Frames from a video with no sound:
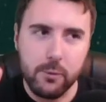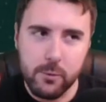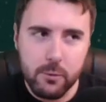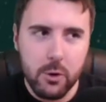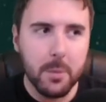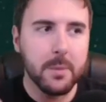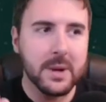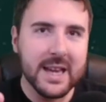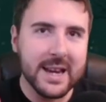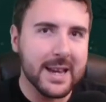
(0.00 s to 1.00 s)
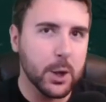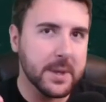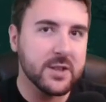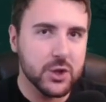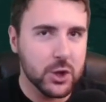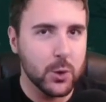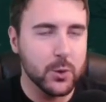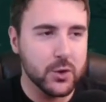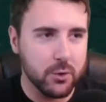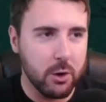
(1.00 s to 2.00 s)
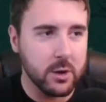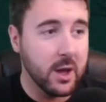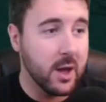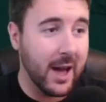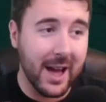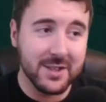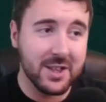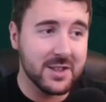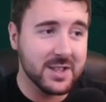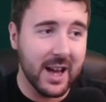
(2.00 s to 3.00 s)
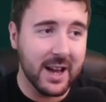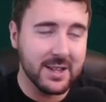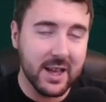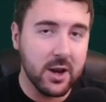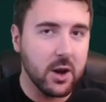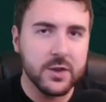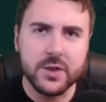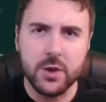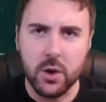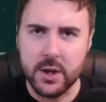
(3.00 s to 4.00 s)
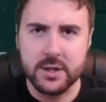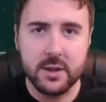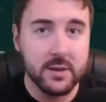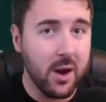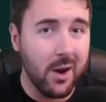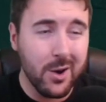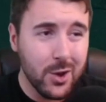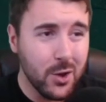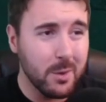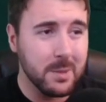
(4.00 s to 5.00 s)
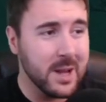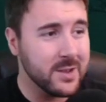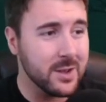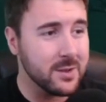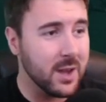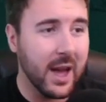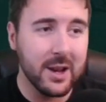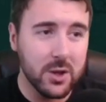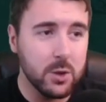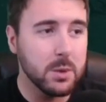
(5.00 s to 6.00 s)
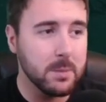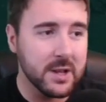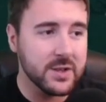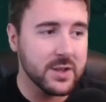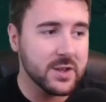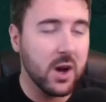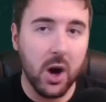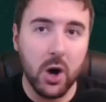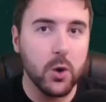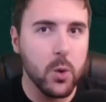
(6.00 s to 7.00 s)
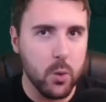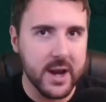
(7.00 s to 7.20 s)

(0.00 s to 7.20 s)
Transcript: probably a little bit too strong. As they stand, they are solid. They are human blitzers, and human blitzers are